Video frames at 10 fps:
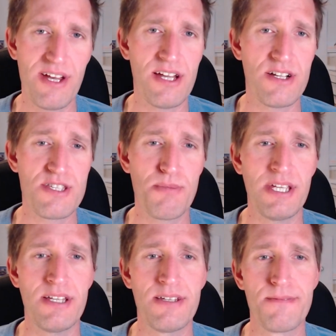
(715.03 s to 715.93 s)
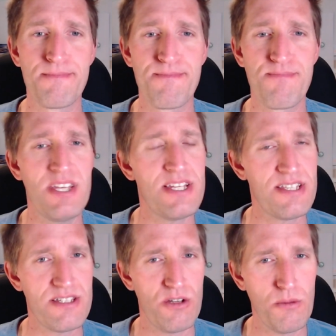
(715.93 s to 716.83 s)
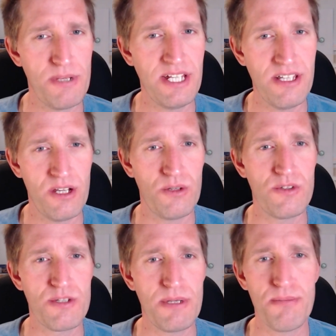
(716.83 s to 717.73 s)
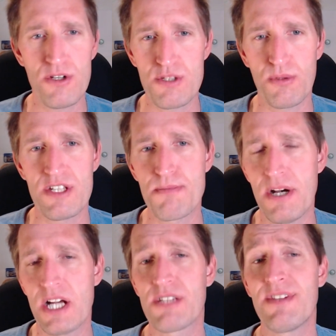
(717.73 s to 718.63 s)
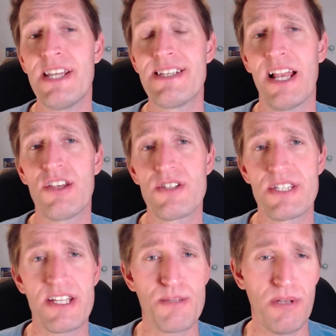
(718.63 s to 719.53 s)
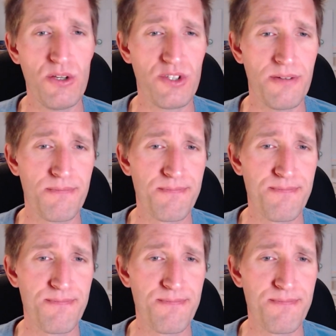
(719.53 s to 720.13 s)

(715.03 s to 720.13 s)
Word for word: AI speed. This has long been known to be possible as part of an intelligence explosion.